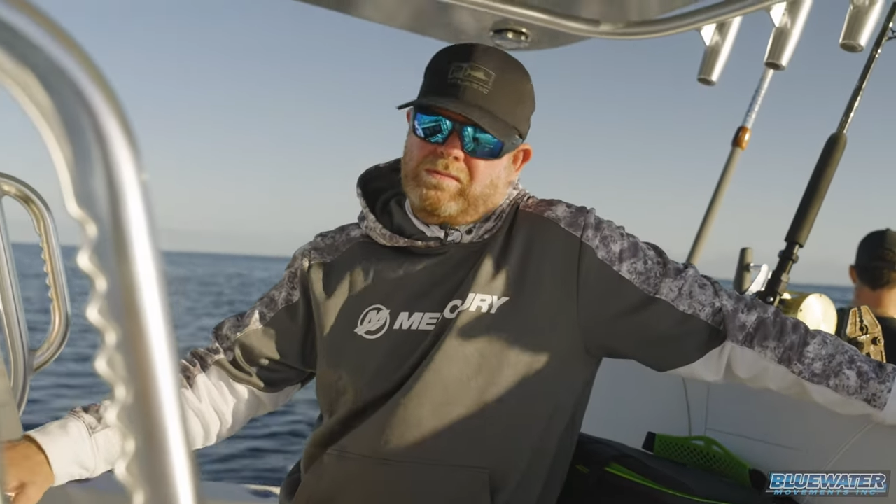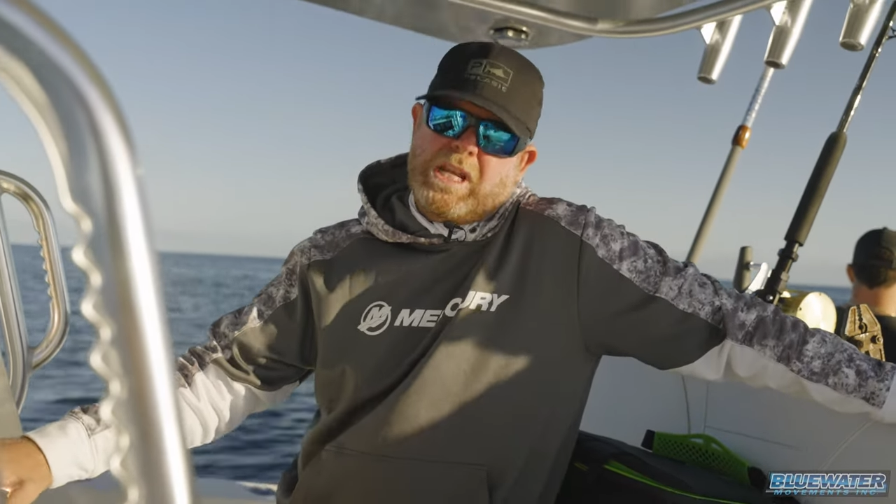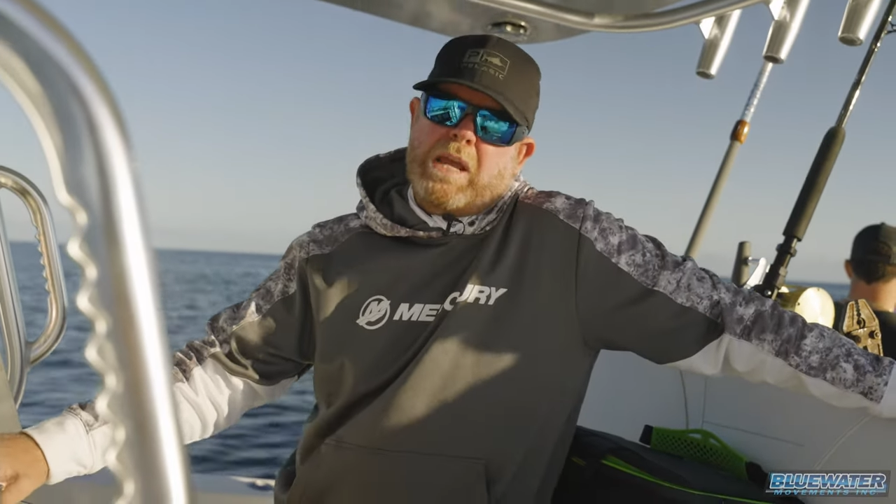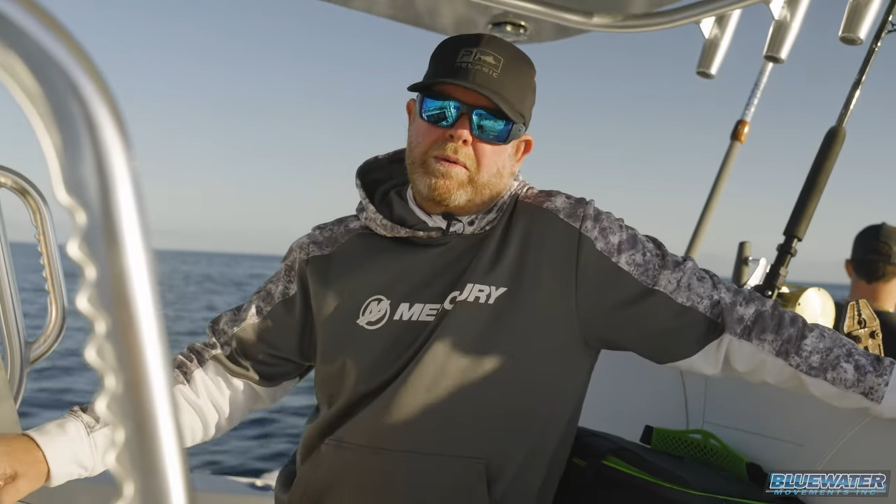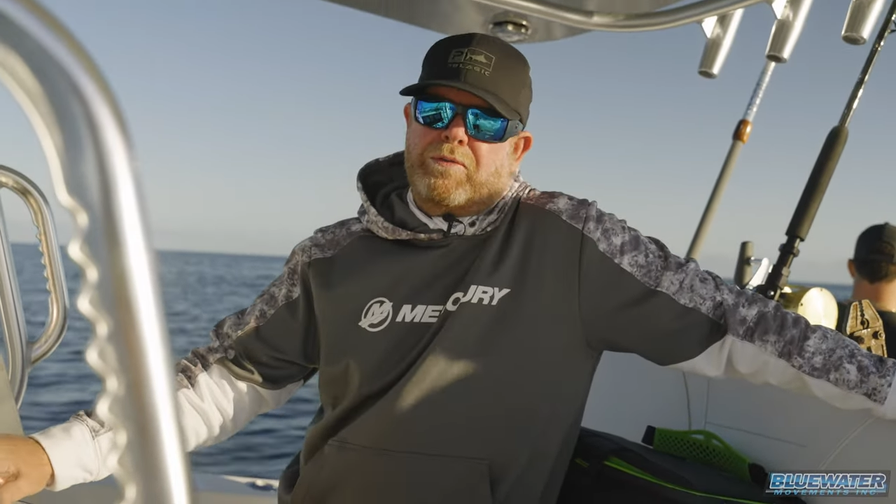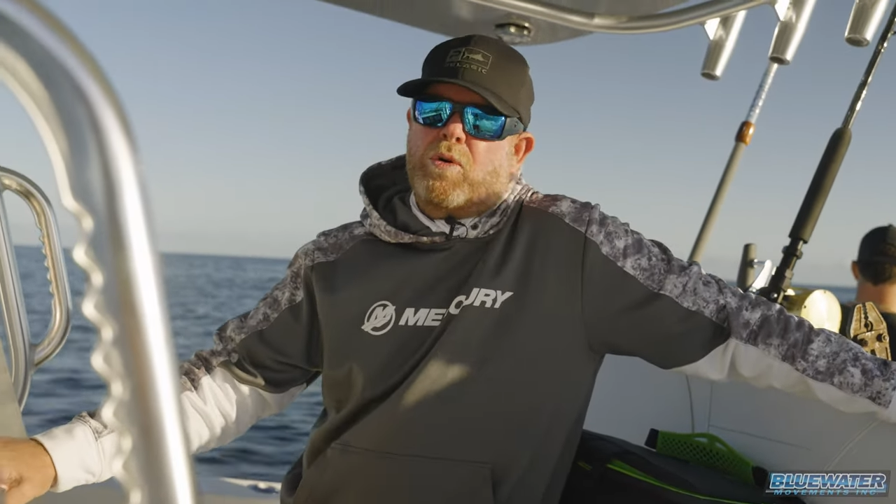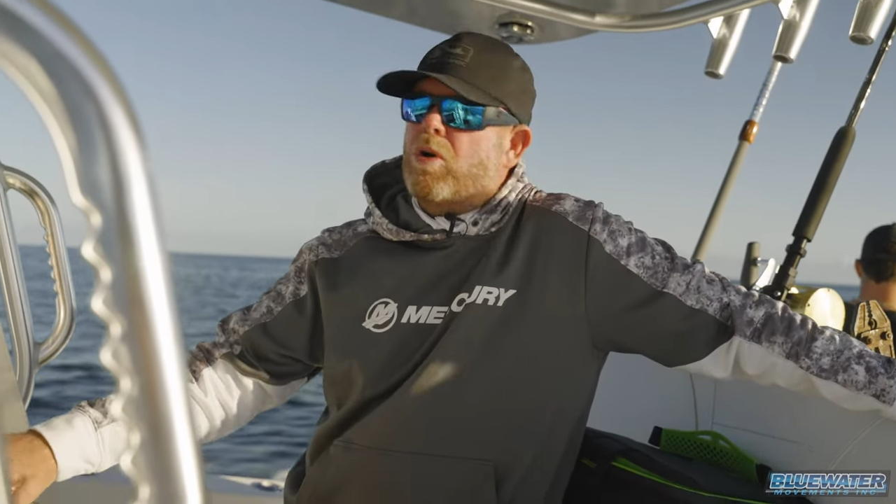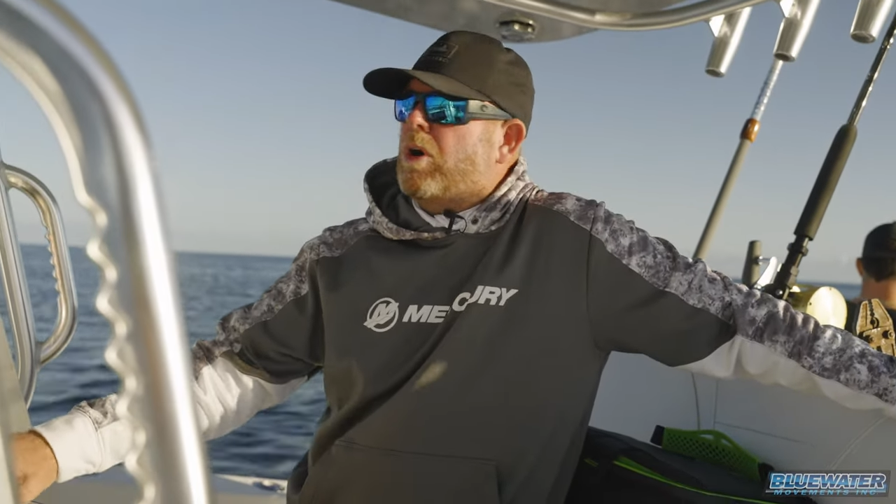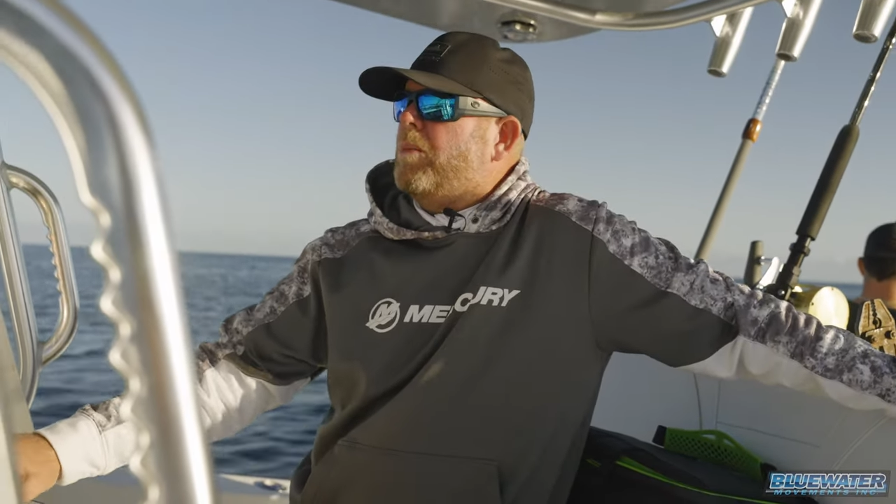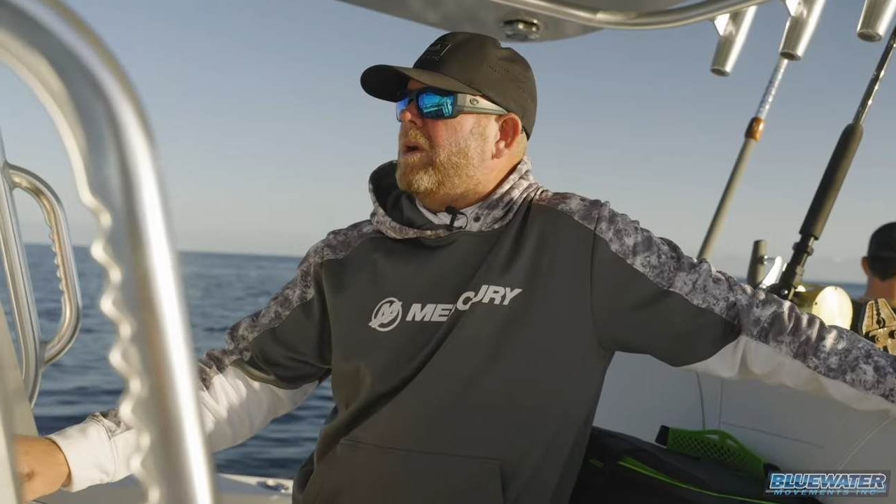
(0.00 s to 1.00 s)
day
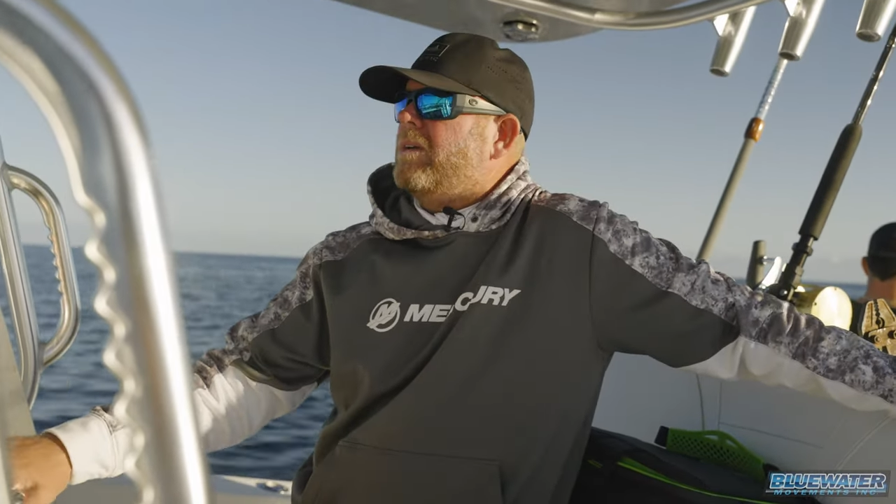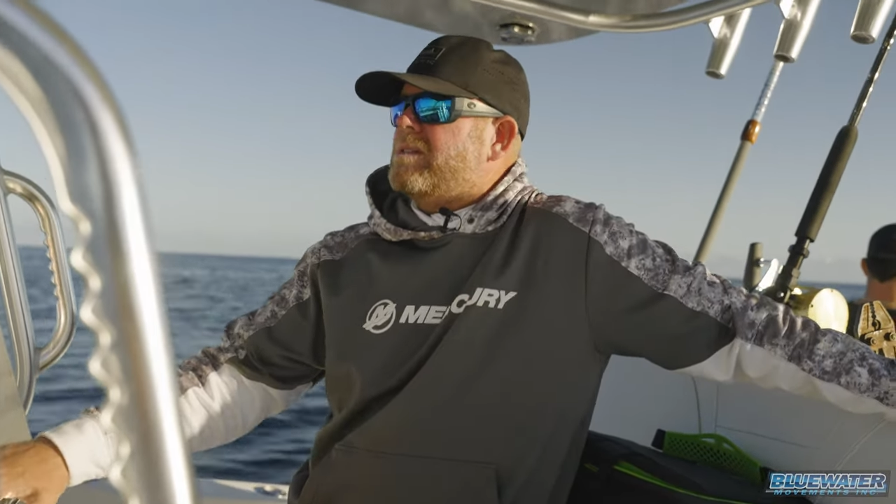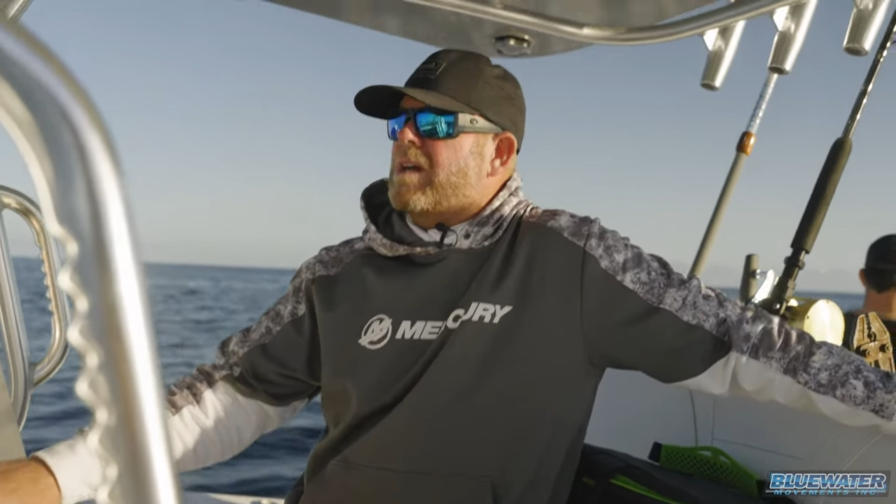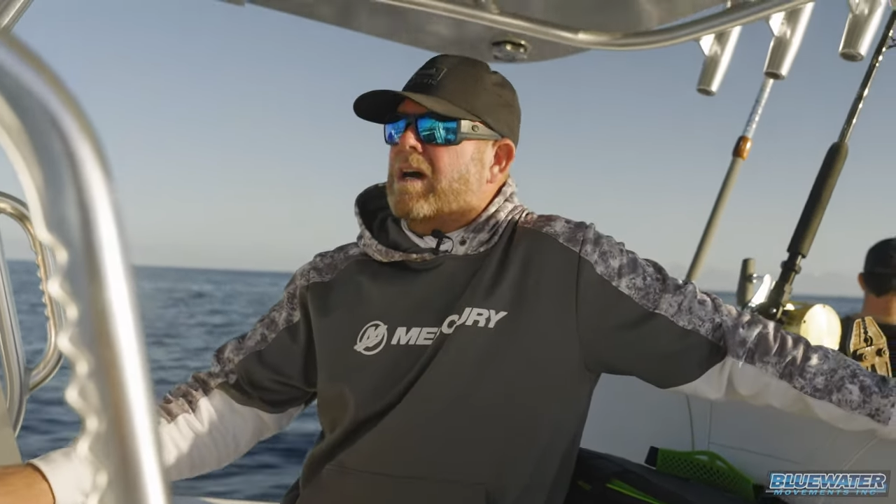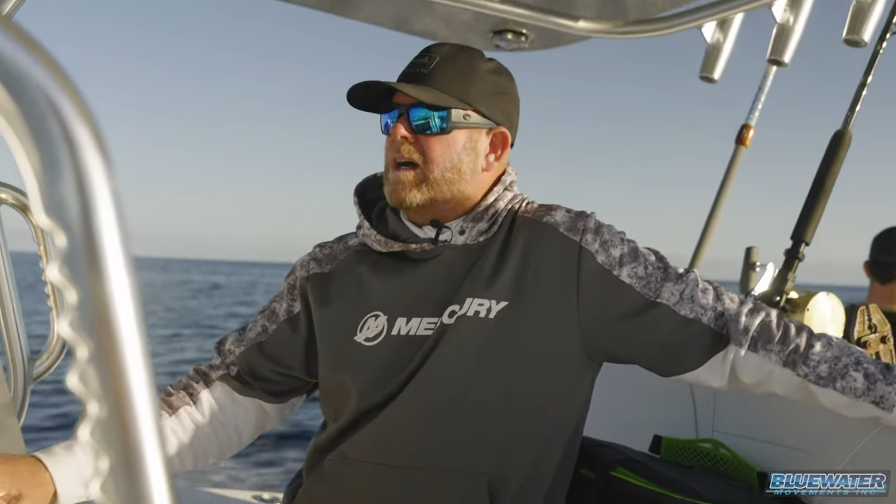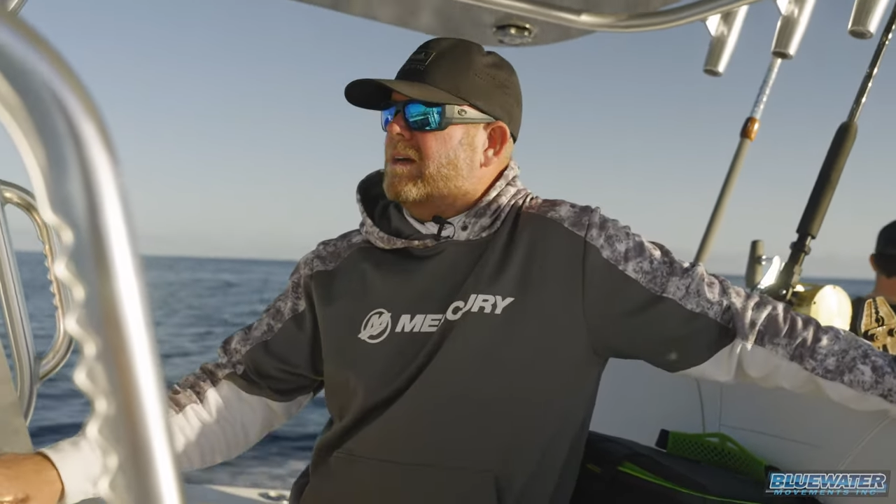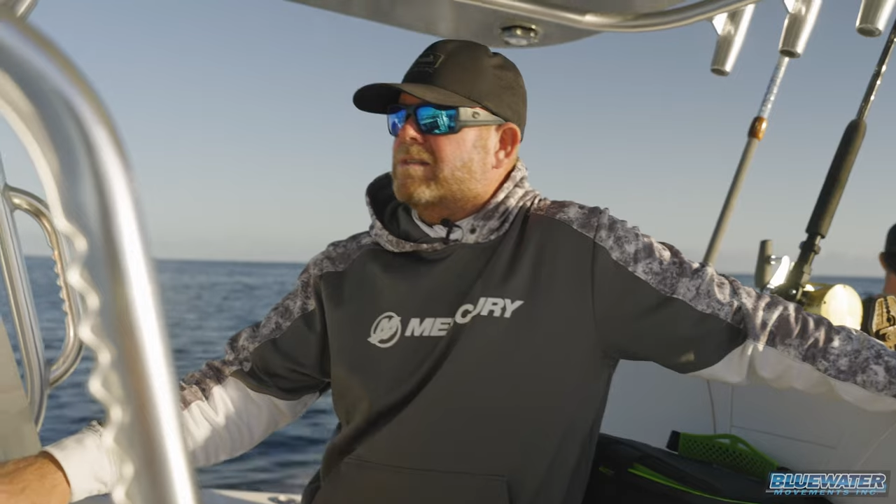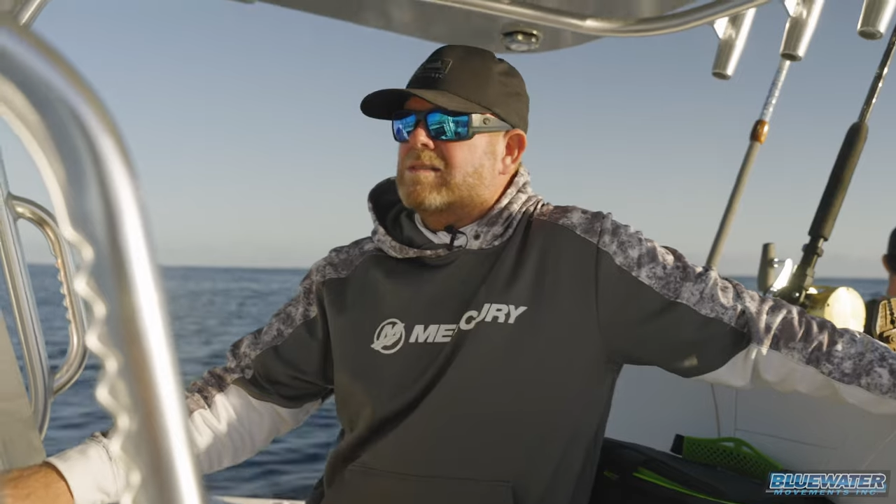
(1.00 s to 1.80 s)
before, but uh,